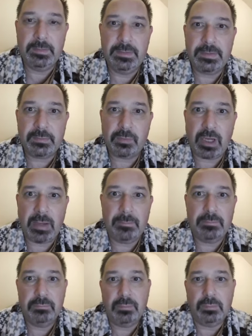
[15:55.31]
describe
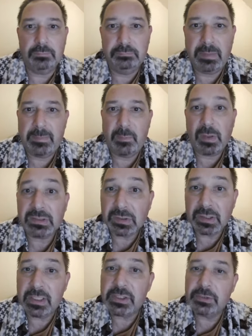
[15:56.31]
maybe one
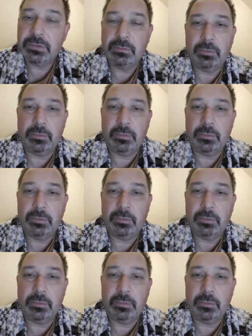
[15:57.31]
location,